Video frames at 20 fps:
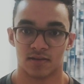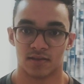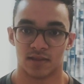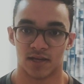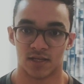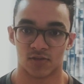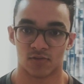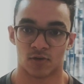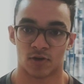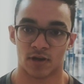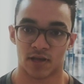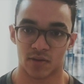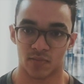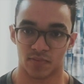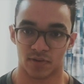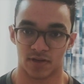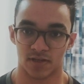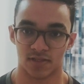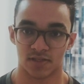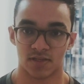That's what I
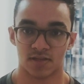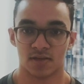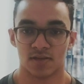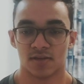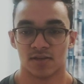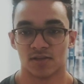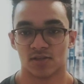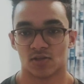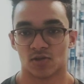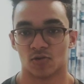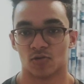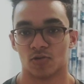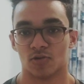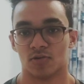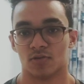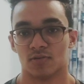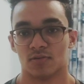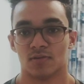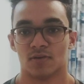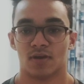preach. So
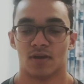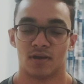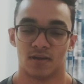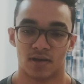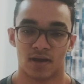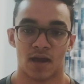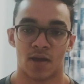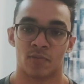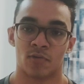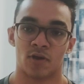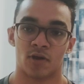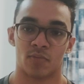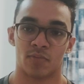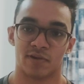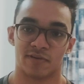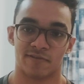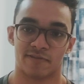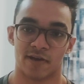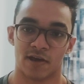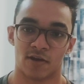I'm not a
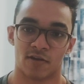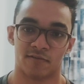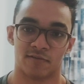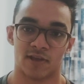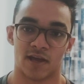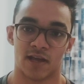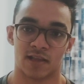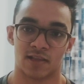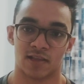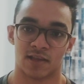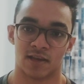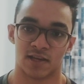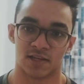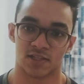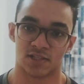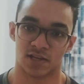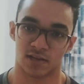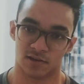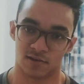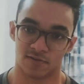big fan of the Athlean X
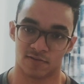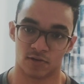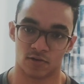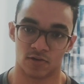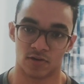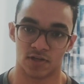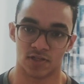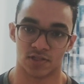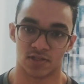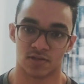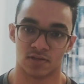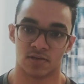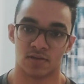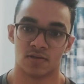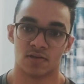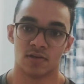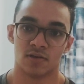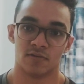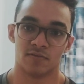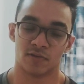style of nutrition.
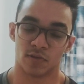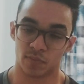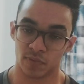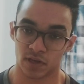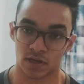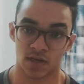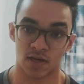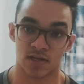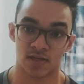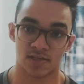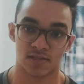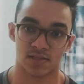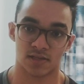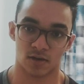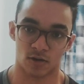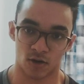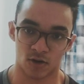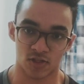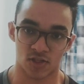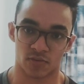For beginners,
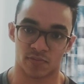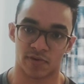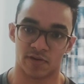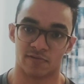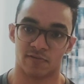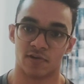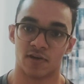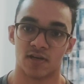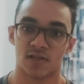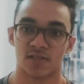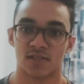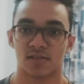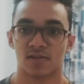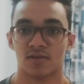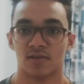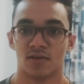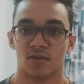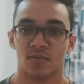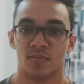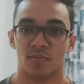awesome, it works,
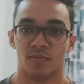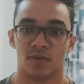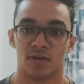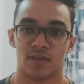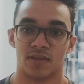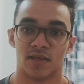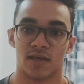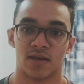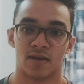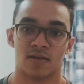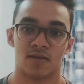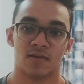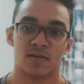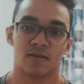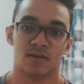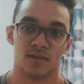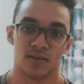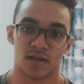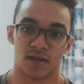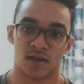but then
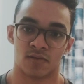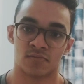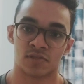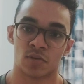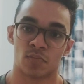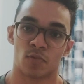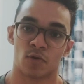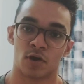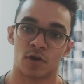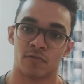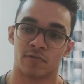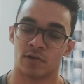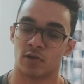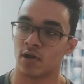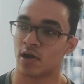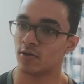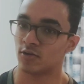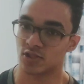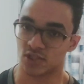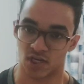there comes a point when you
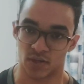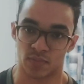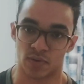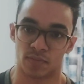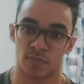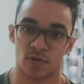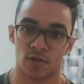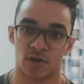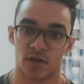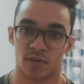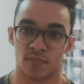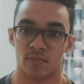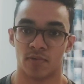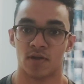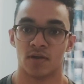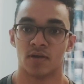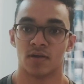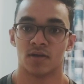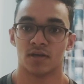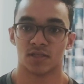have to step up your game.
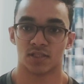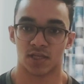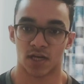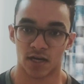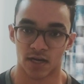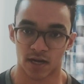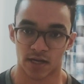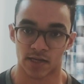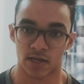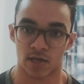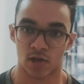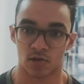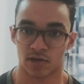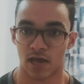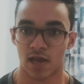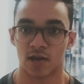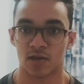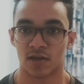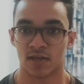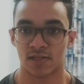Start tracking your
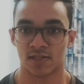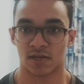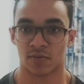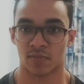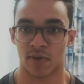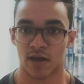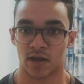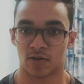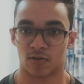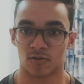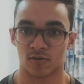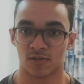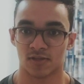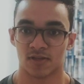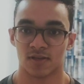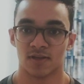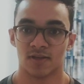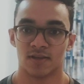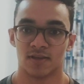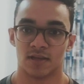calories and macros.
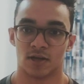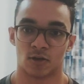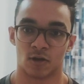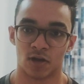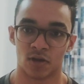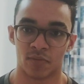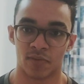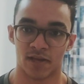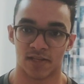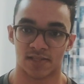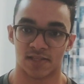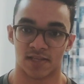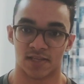That only makes